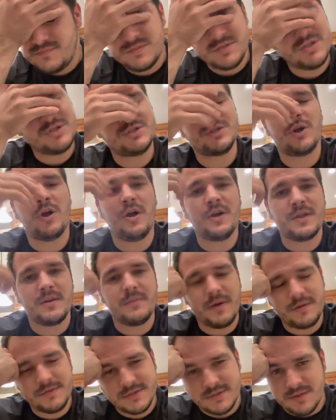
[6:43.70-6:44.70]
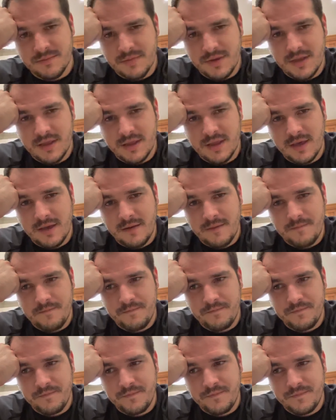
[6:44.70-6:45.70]
just talking about with somebody, like,
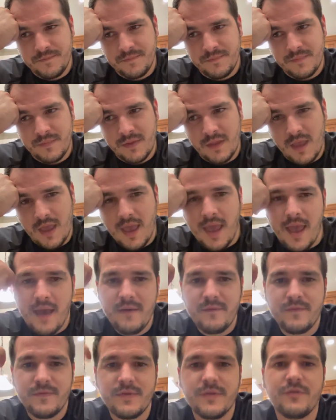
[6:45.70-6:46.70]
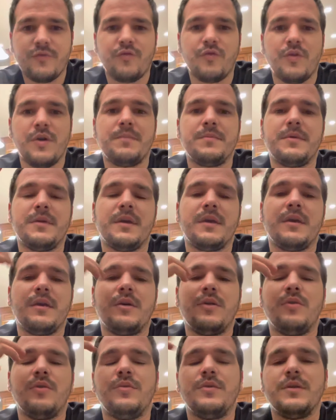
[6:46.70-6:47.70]
I have the script. I can
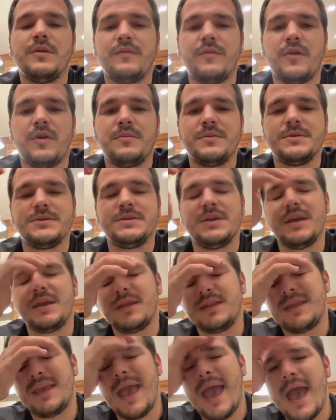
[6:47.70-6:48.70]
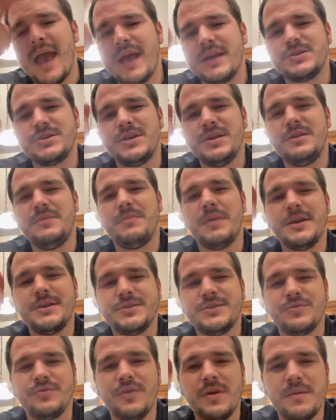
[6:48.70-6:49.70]
go to the pharmacy. I can cash in my
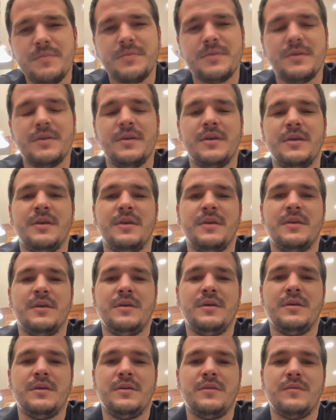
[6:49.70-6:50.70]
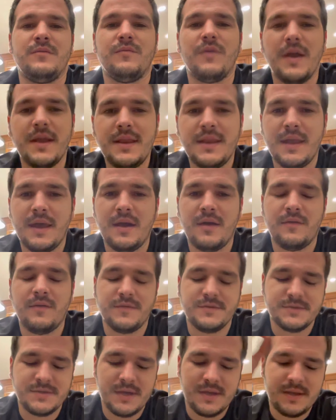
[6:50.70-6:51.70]
script right now
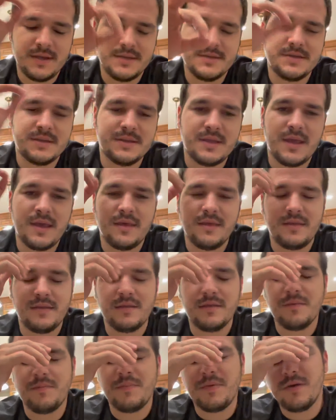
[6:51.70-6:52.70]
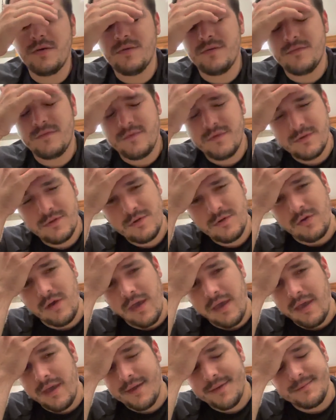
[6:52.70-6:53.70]
for Xanax and take the pill and feel
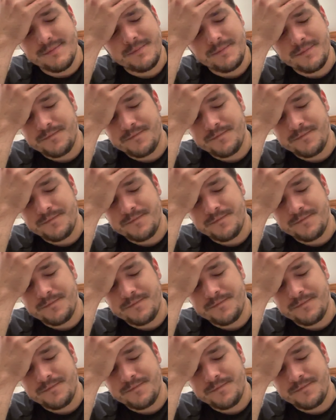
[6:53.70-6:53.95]
okay. And